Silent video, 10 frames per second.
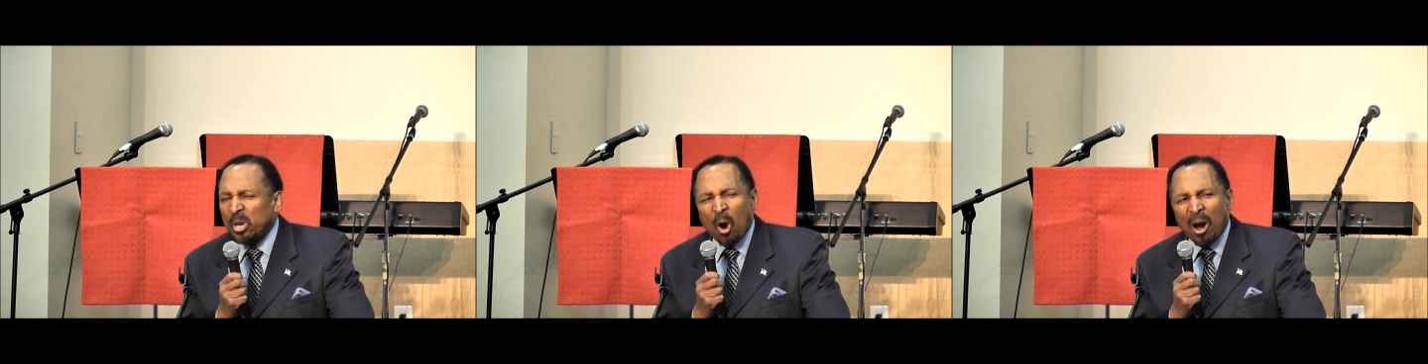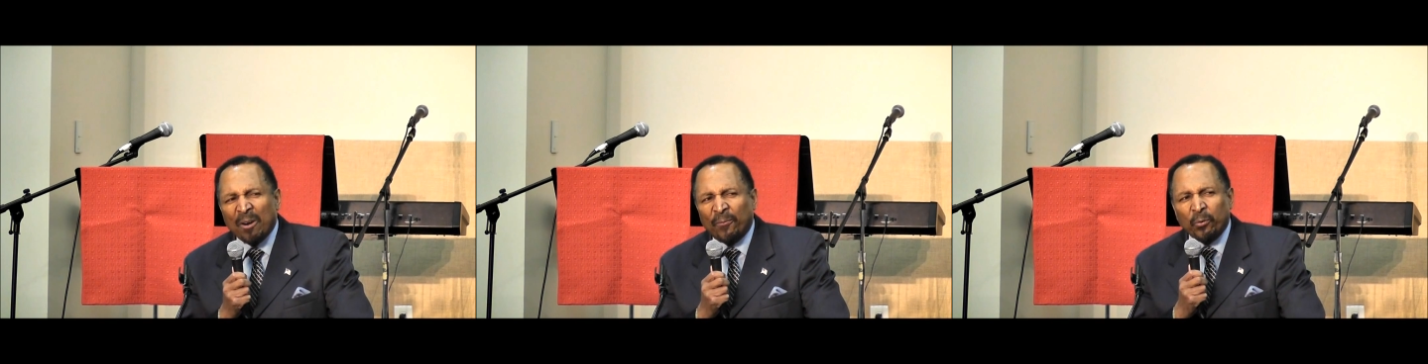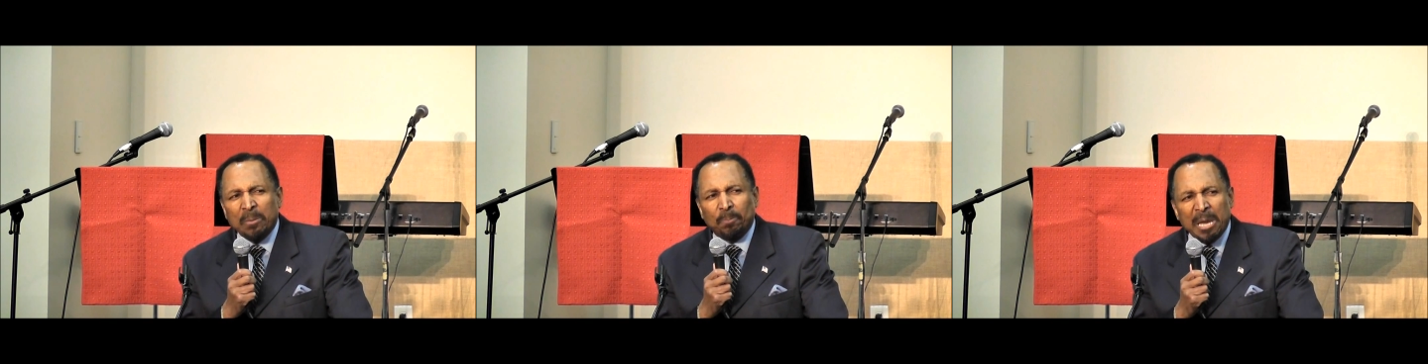We are a
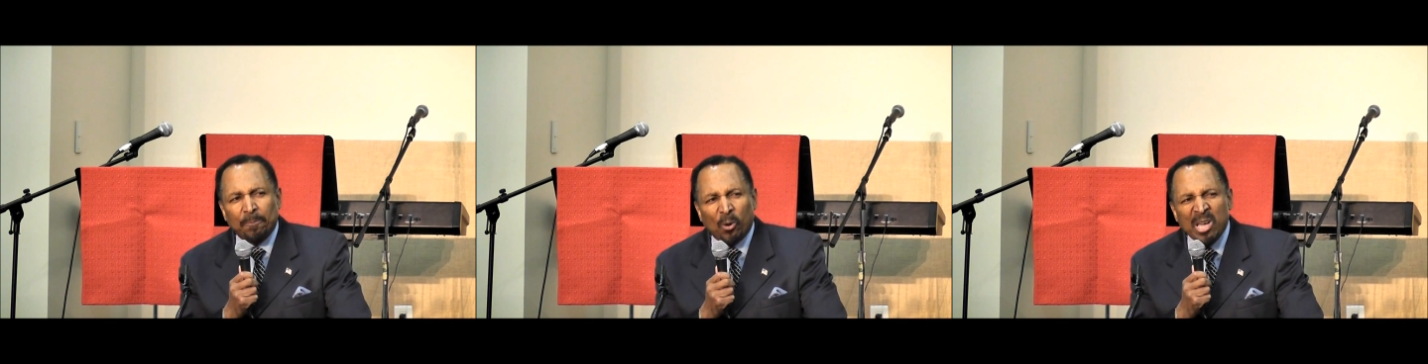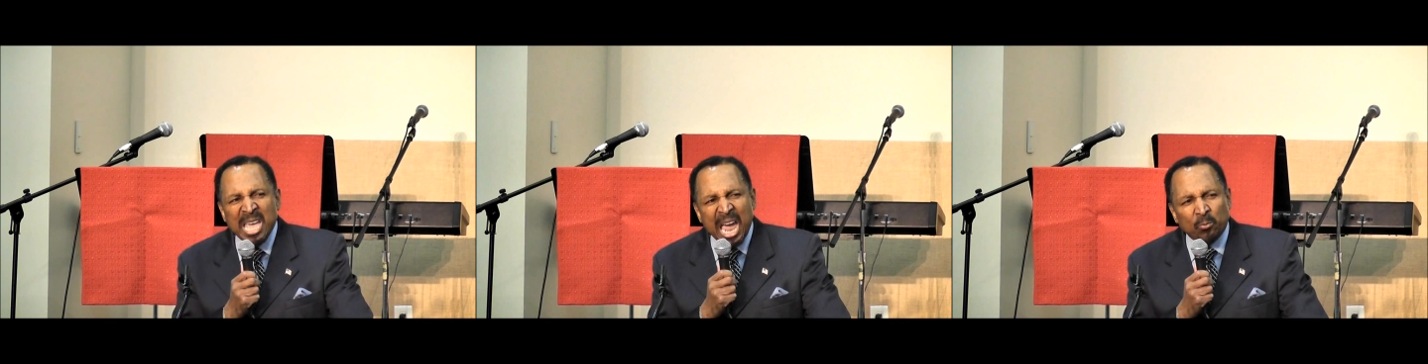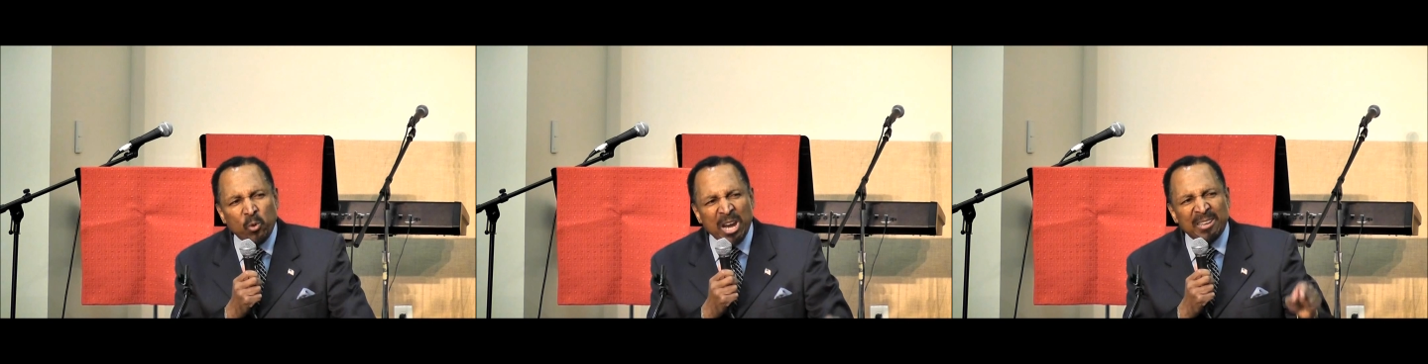free people,
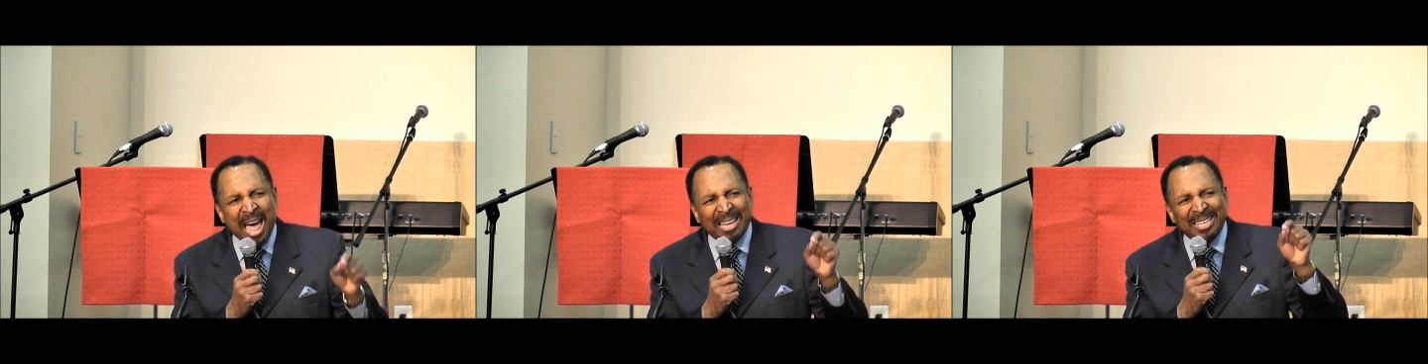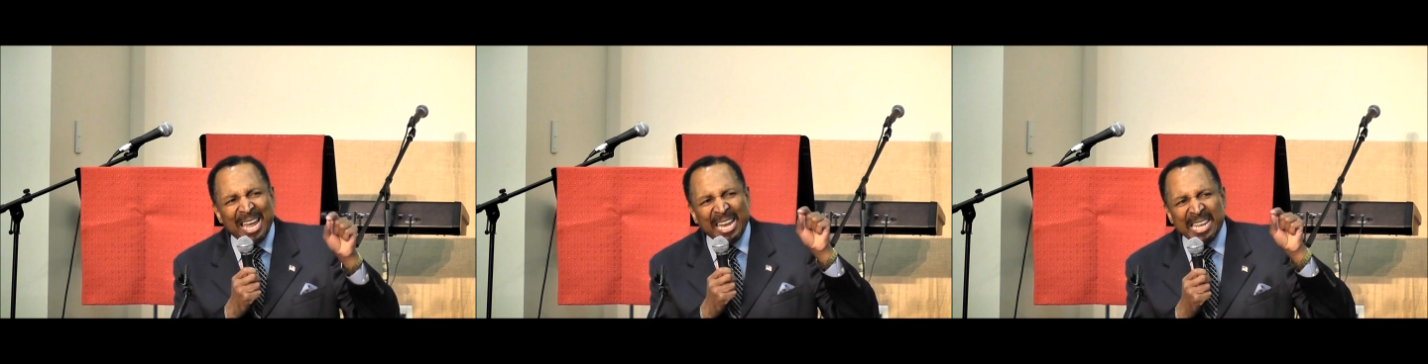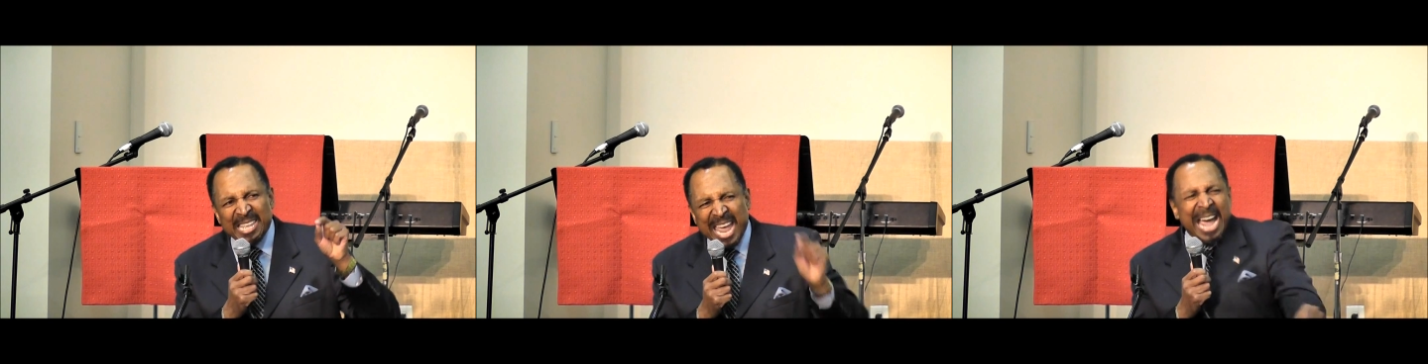and we're not
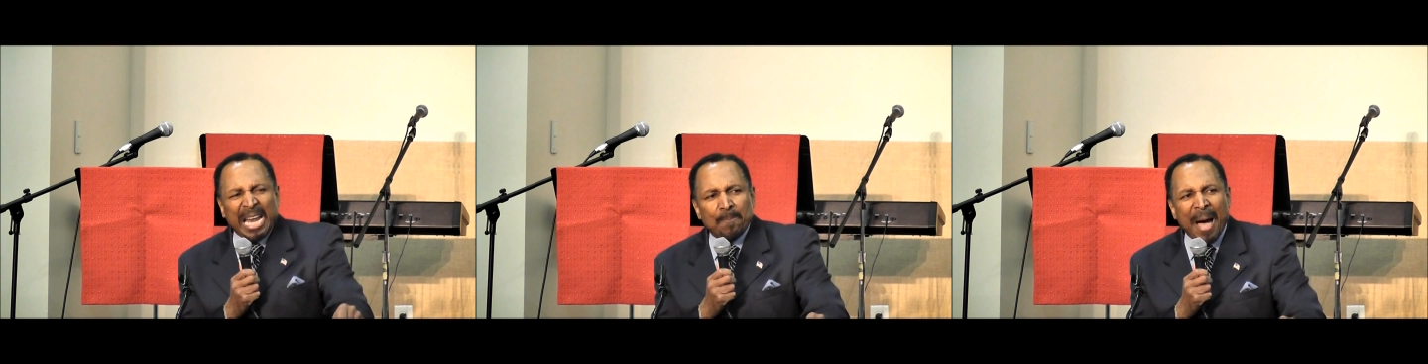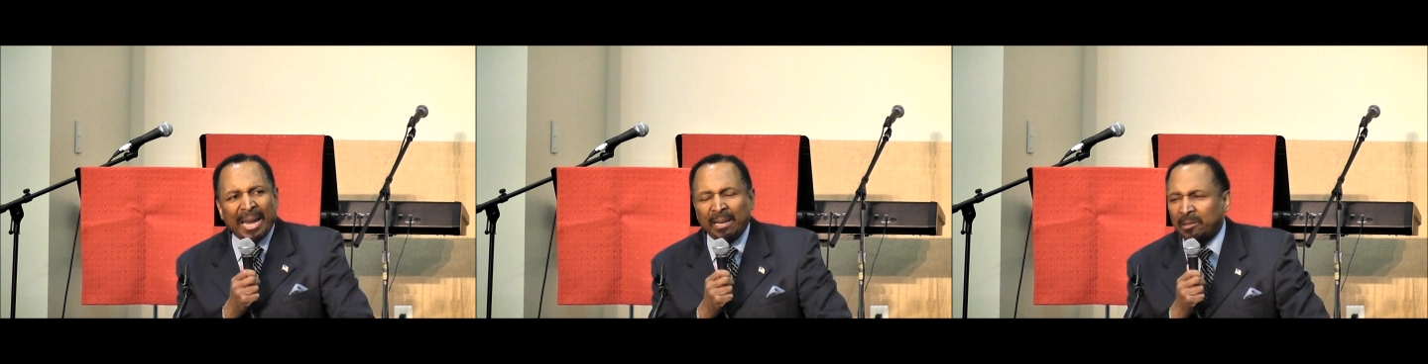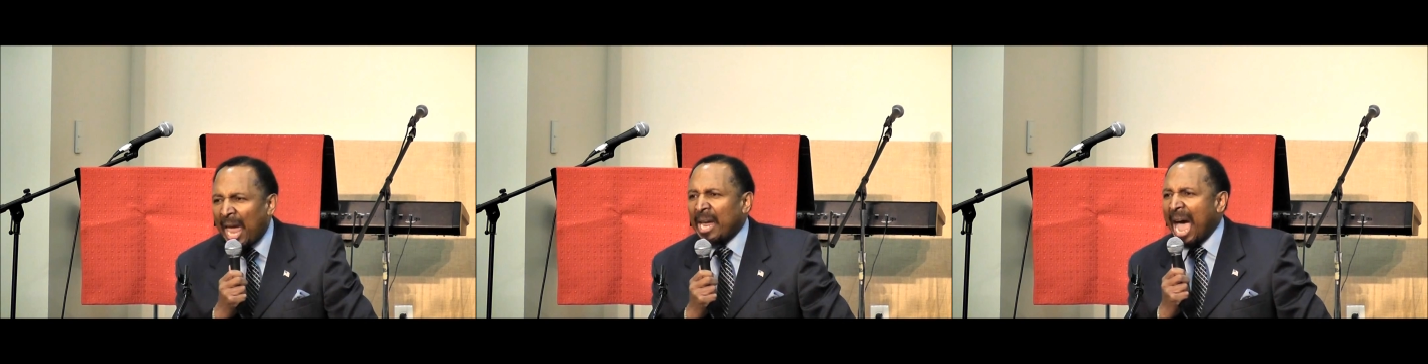letting anybody
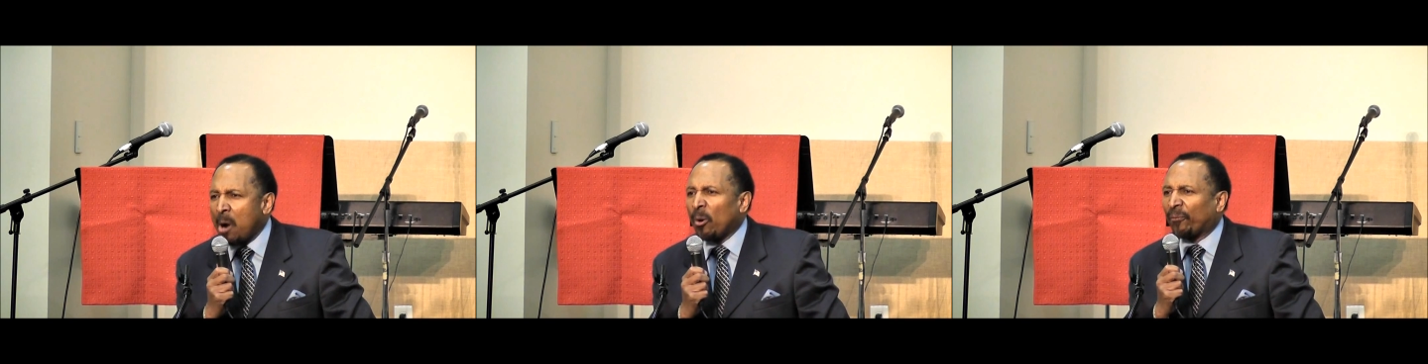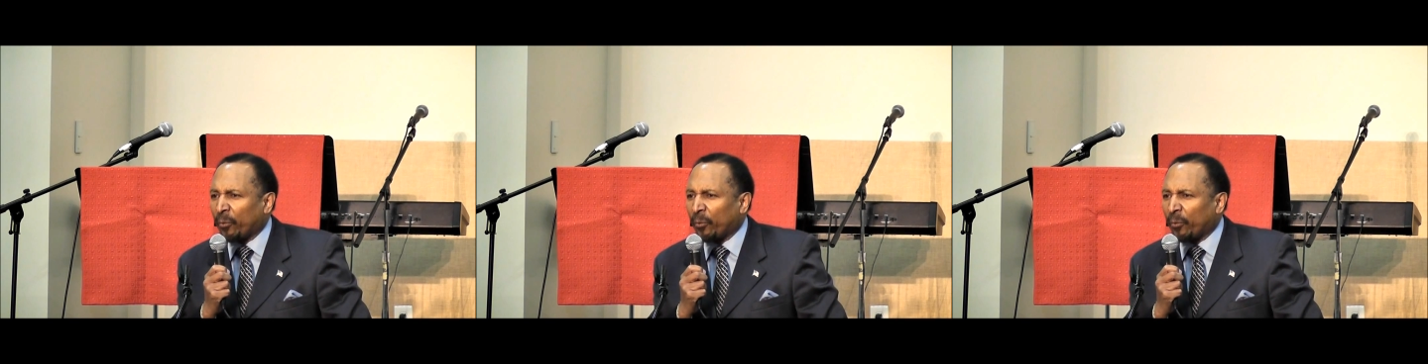take our